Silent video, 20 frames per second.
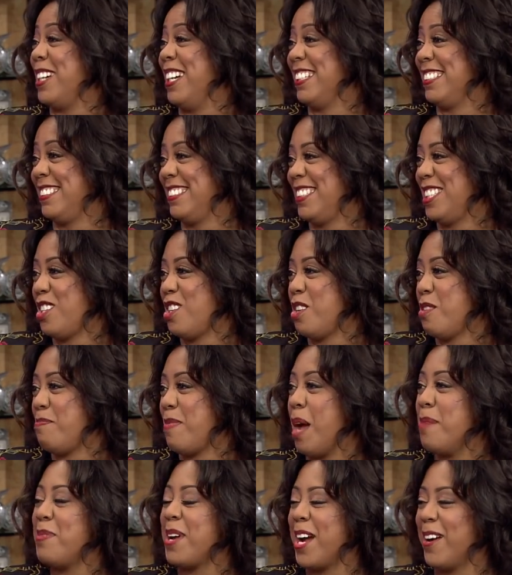the best. Mm
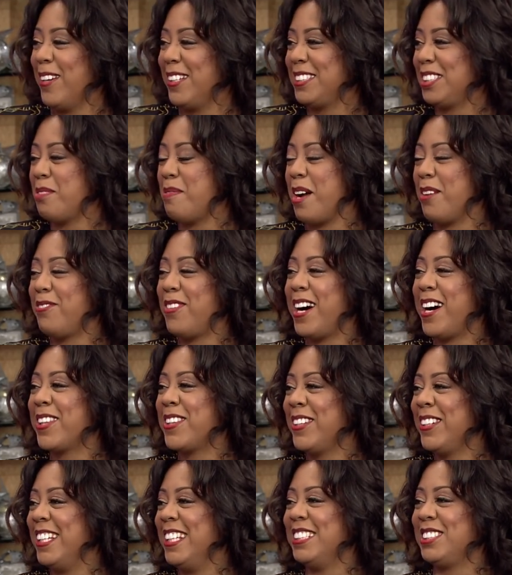-hmm. My parents parents. So my
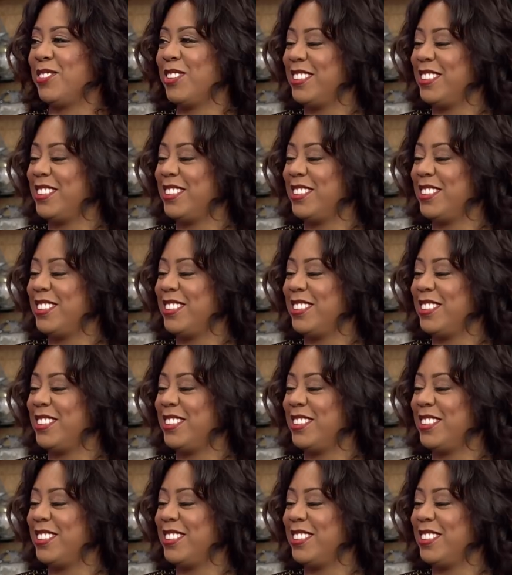father is